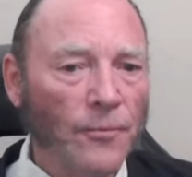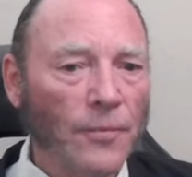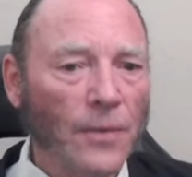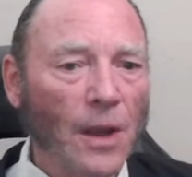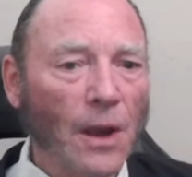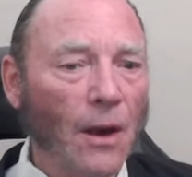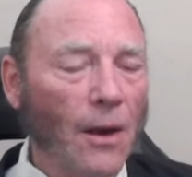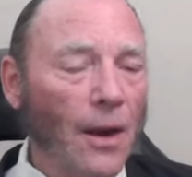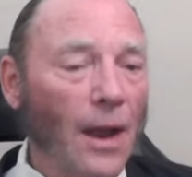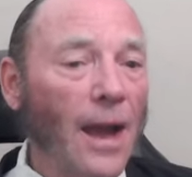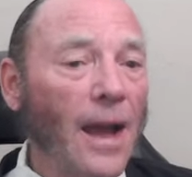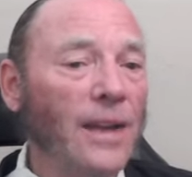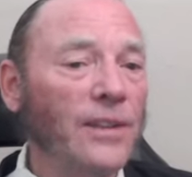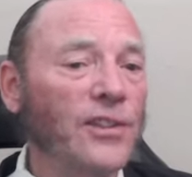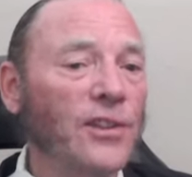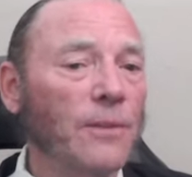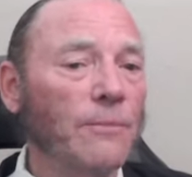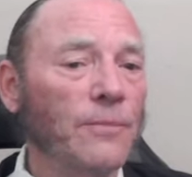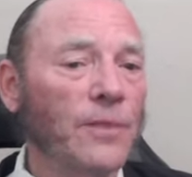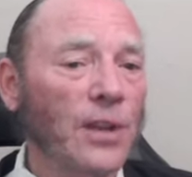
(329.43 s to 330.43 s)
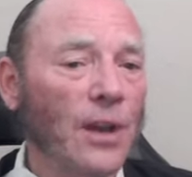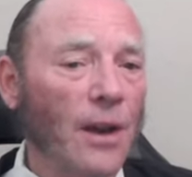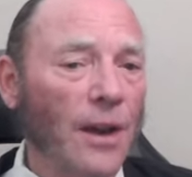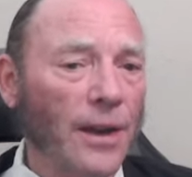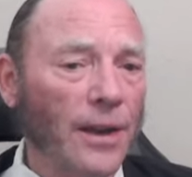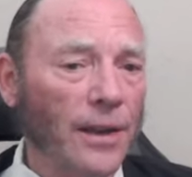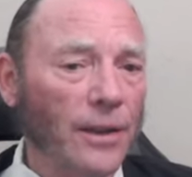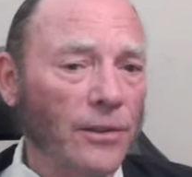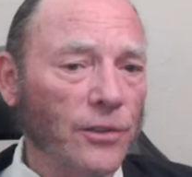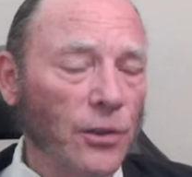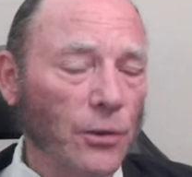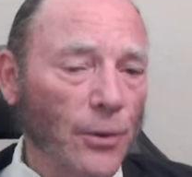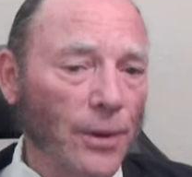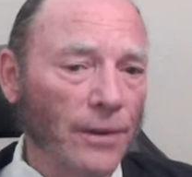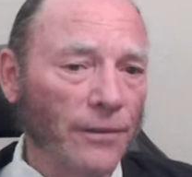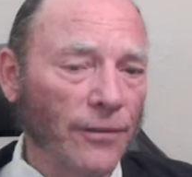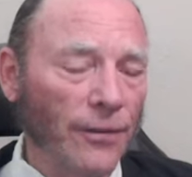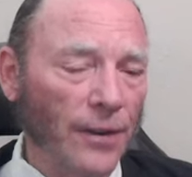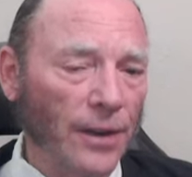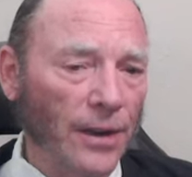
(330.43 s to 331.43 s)
are asymptotic to
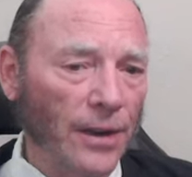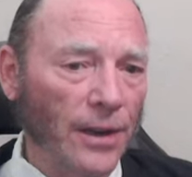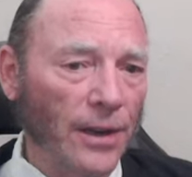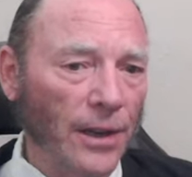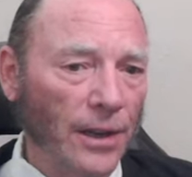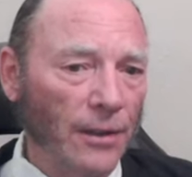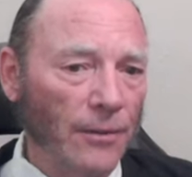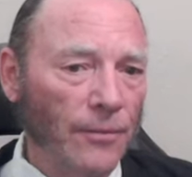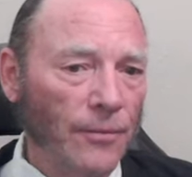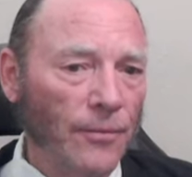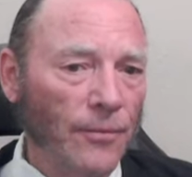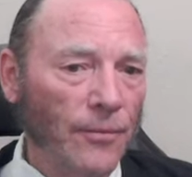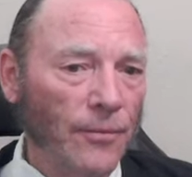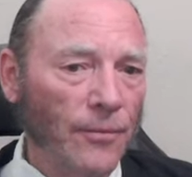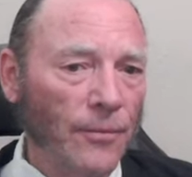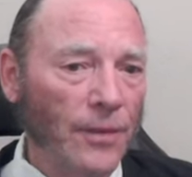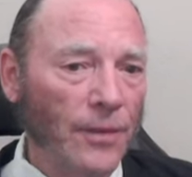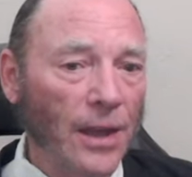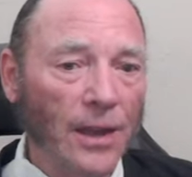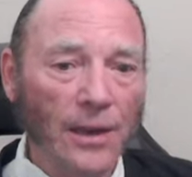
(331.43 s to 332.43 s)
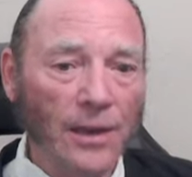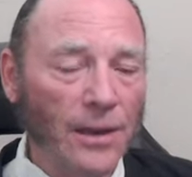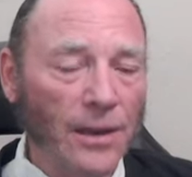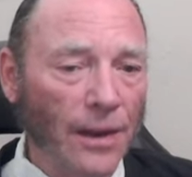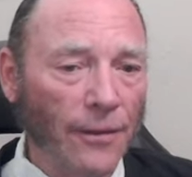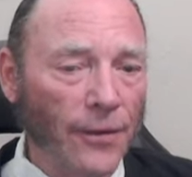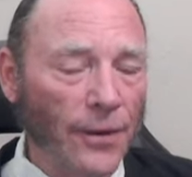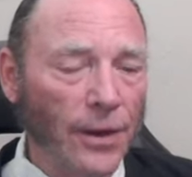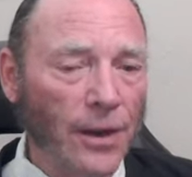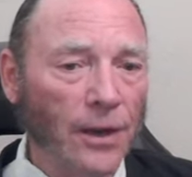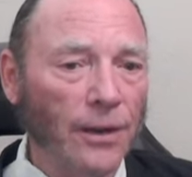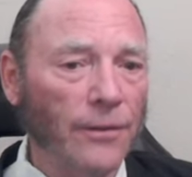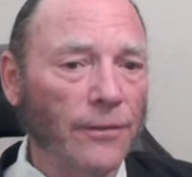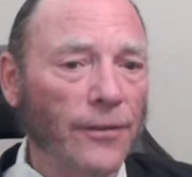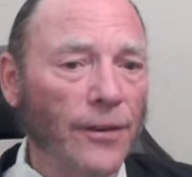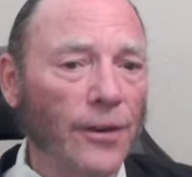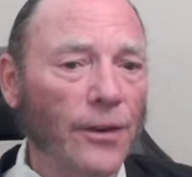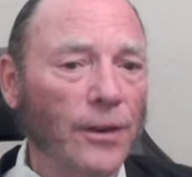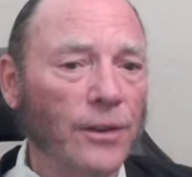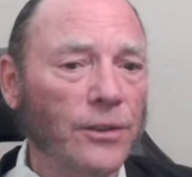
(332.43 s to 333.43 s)
infinity. They never
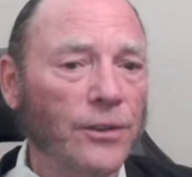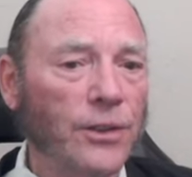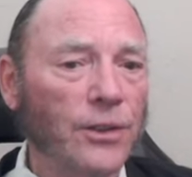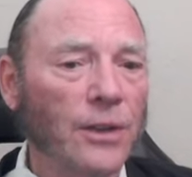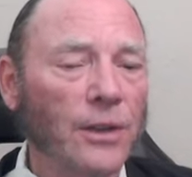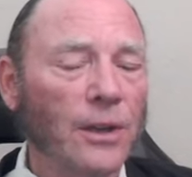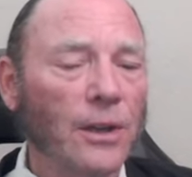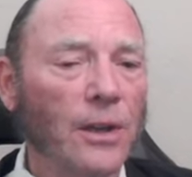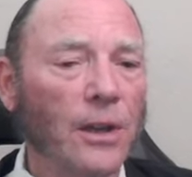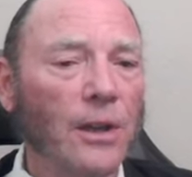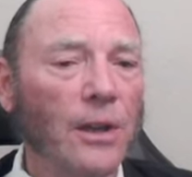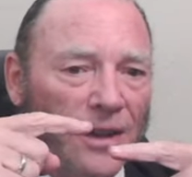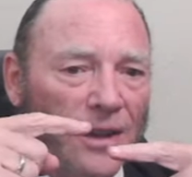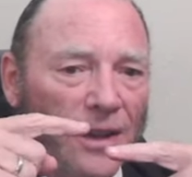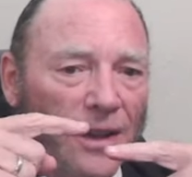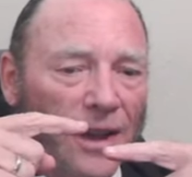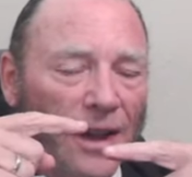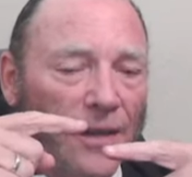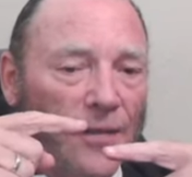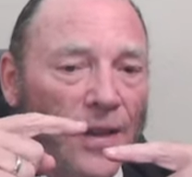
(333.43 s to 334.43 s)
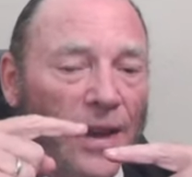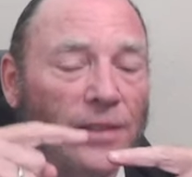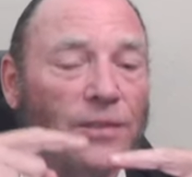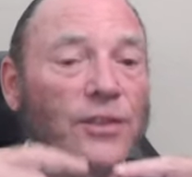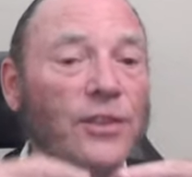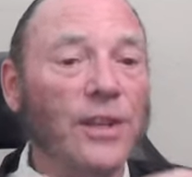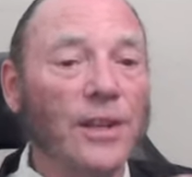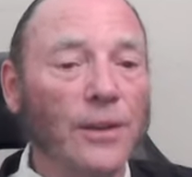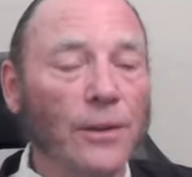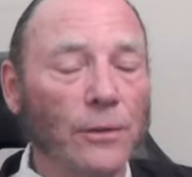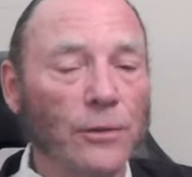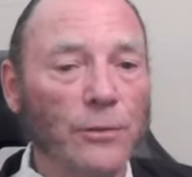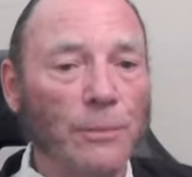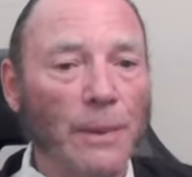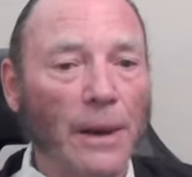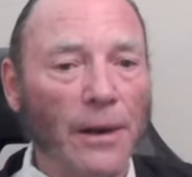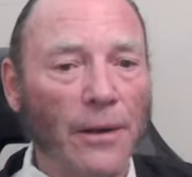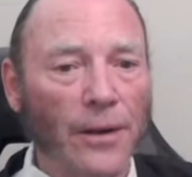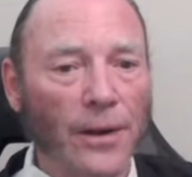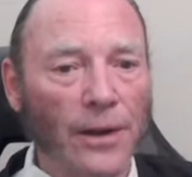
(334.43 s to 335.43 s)
converge, and that's Zeno's
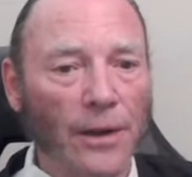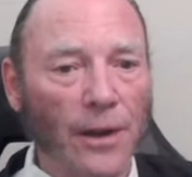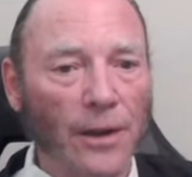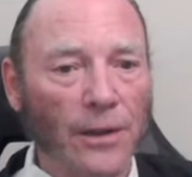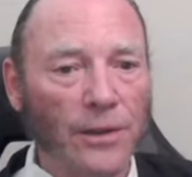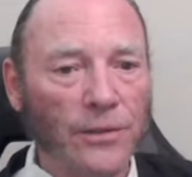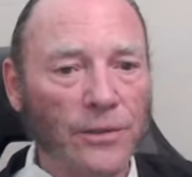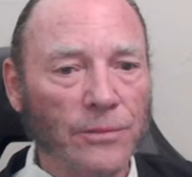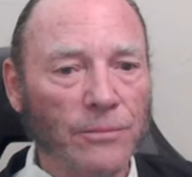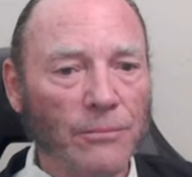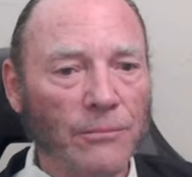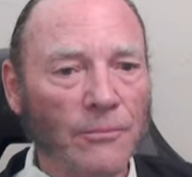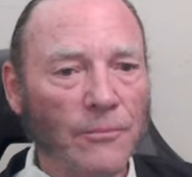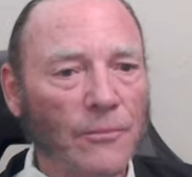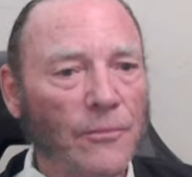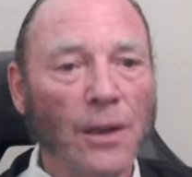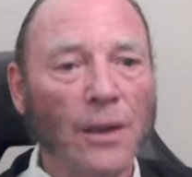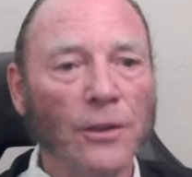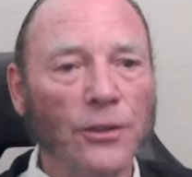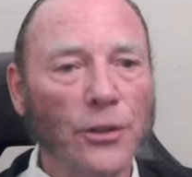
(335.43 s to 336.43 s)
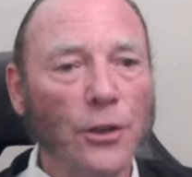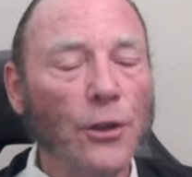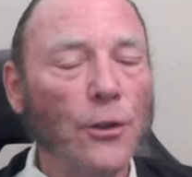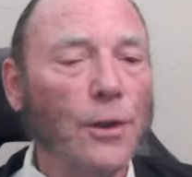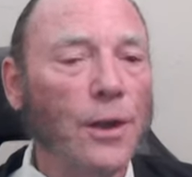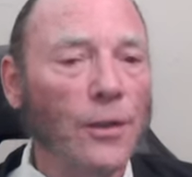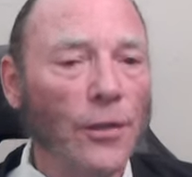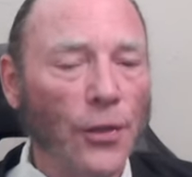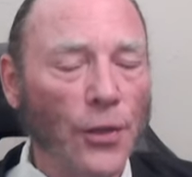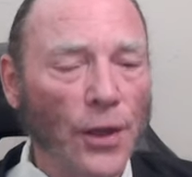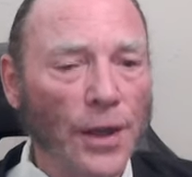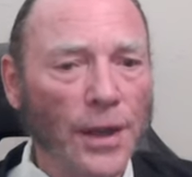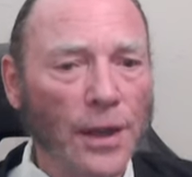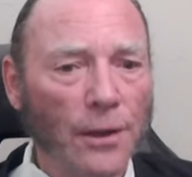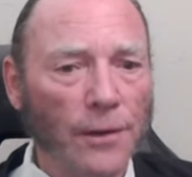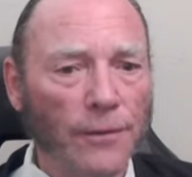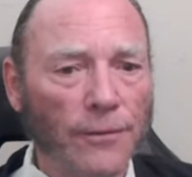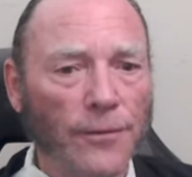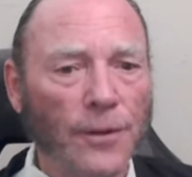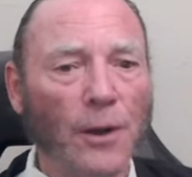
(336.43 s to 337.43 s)
paradox. So you can think
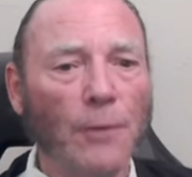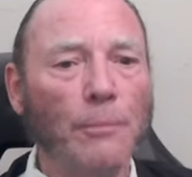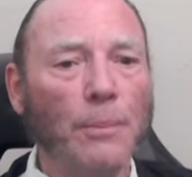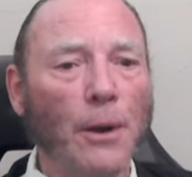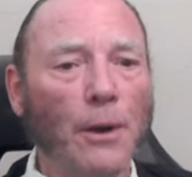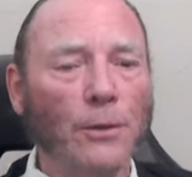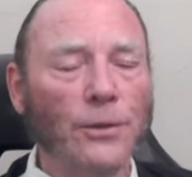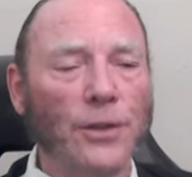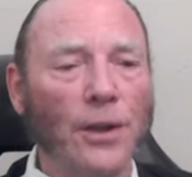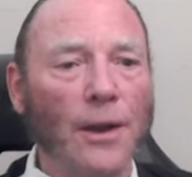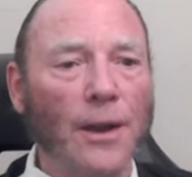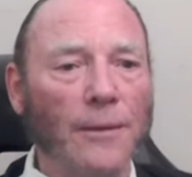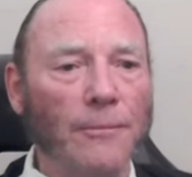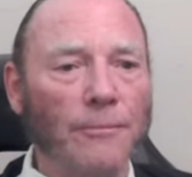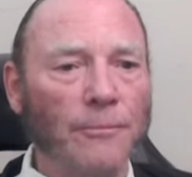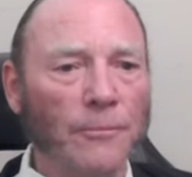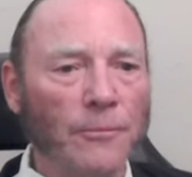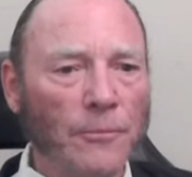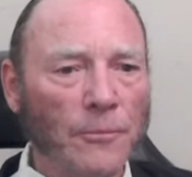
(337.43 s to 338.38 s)
of a proton